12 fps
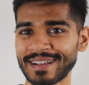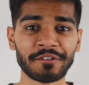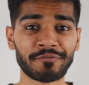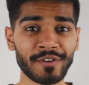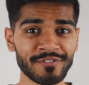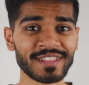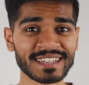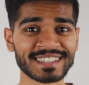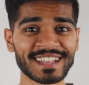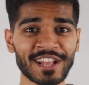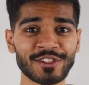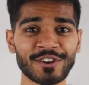The fifth
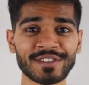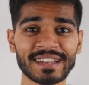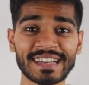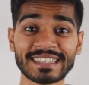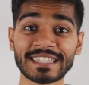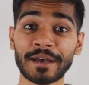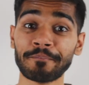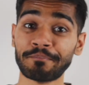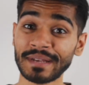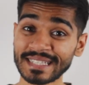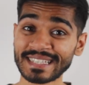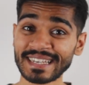lesson I learned is
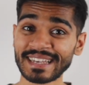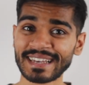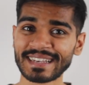busy